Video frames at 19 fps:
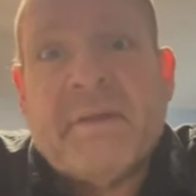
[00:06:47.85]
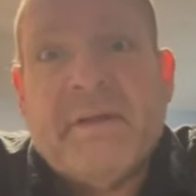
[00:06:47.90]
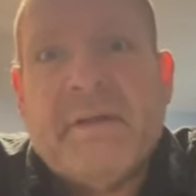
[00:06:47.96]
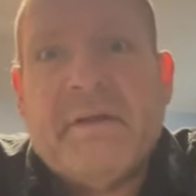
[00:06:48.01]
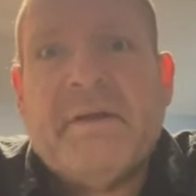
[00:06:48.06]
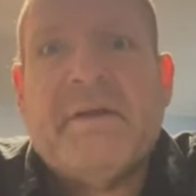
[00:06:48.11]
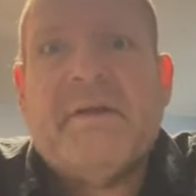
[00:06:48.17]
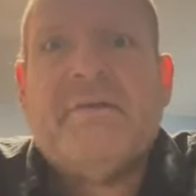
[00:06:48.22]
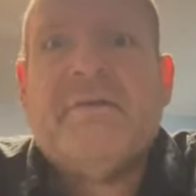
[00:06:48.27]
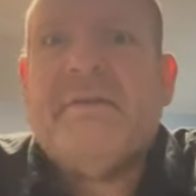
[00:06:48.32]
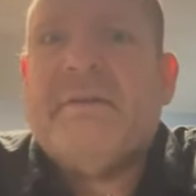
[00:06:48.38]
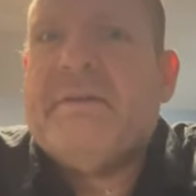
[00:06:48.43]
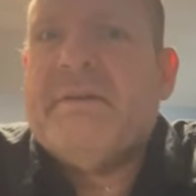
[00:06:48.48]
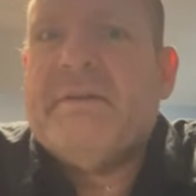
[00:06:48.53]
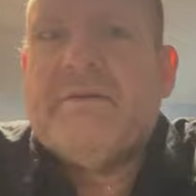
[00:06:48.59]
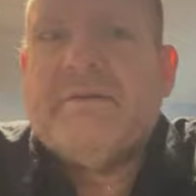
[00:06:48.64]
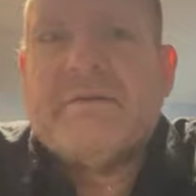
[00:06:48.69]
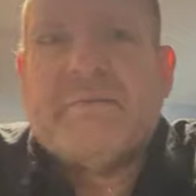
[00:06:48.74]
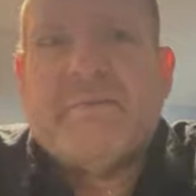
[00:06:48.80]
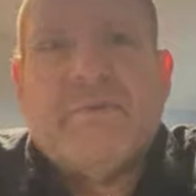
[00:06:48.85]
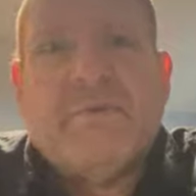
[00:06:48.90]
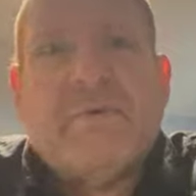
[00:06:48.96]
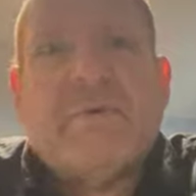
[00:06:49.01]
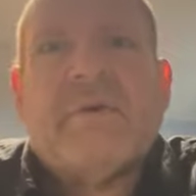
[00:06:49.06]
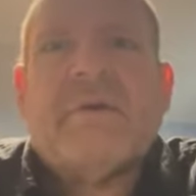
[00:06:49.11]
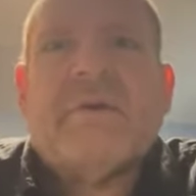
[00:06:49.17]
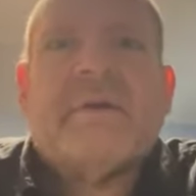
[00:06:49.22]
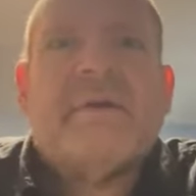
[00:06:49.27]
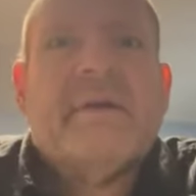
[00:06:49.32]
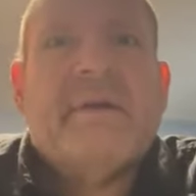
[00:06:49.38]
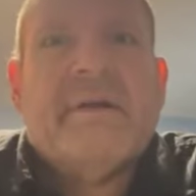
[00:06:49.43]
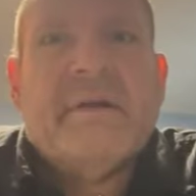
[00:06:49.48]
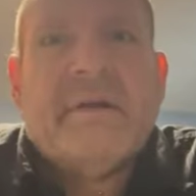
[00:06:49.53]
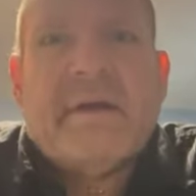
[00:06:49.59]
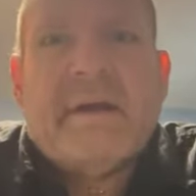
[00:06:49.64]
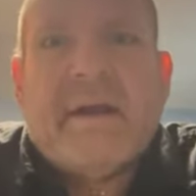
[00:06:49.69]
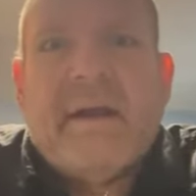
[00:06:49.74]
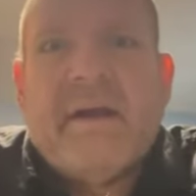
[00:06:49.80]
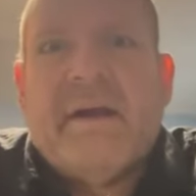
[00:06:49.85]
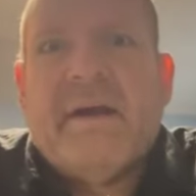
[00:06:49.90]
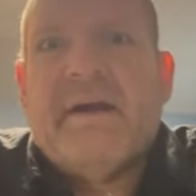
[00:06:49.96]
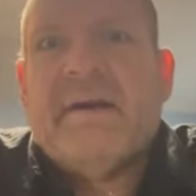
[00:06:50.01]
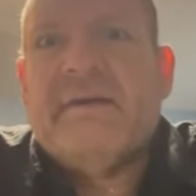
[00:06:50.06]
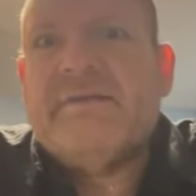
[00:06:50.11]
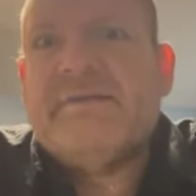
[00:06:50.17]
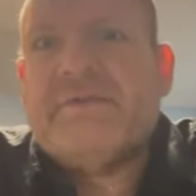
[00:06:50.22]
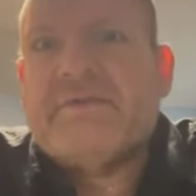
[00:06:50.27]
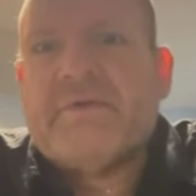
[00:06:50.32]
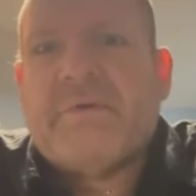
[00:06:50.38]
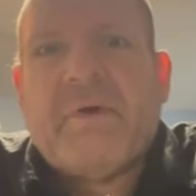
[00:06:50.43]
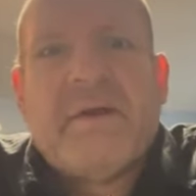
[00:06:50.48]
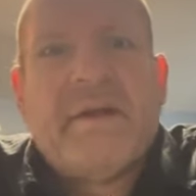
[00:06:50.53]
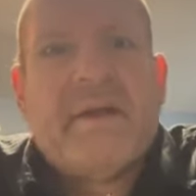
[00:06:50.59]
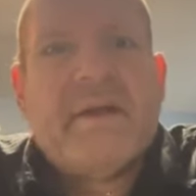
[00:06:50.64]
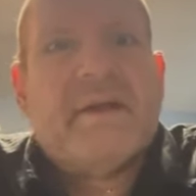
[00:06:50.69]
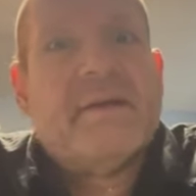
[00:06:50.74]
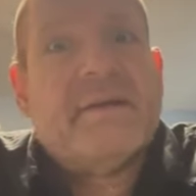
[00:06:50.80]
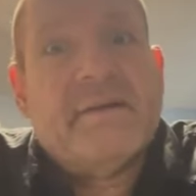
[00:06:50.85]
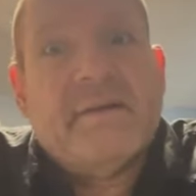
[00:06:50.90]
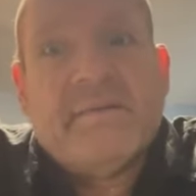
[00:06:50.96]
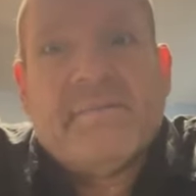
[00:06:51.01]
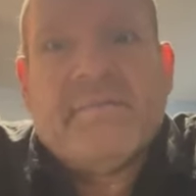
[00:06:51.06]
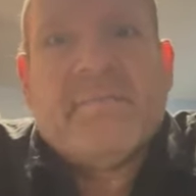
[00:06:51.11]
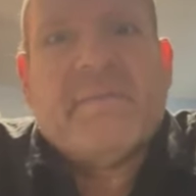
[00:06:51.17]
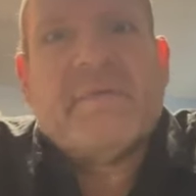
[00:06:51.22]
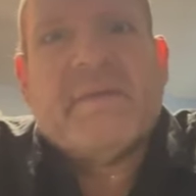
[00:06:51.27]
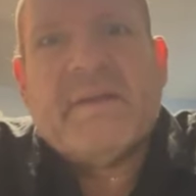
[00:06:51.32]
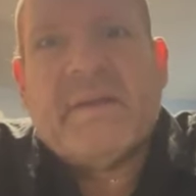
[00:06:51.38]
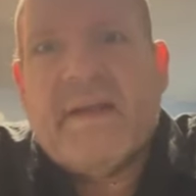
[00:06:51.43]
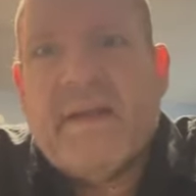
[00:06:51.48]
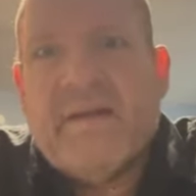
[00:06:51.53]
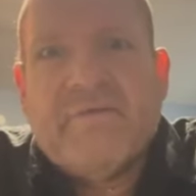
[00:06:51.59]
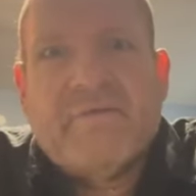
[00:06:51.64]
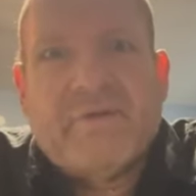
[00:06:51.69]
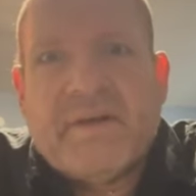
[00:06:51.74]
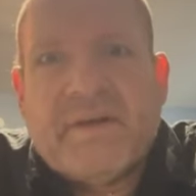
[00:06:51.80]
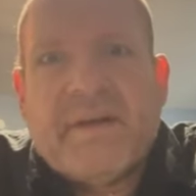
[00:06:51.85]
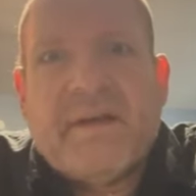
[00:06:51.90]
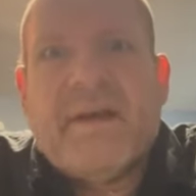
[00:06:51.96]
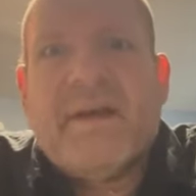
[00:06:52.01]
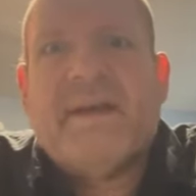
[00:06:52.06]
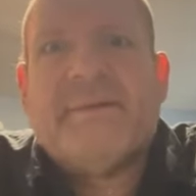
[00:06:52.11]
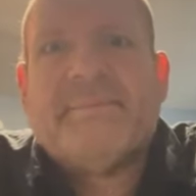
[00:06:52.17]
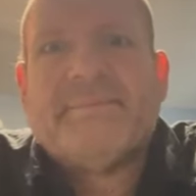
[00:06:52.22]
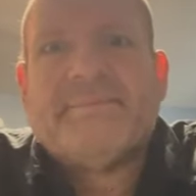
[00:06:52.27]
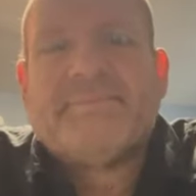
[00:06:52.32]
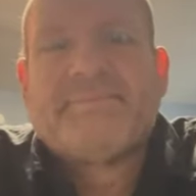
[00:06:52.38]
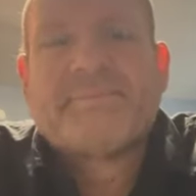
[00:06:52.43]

then there's more joining every day.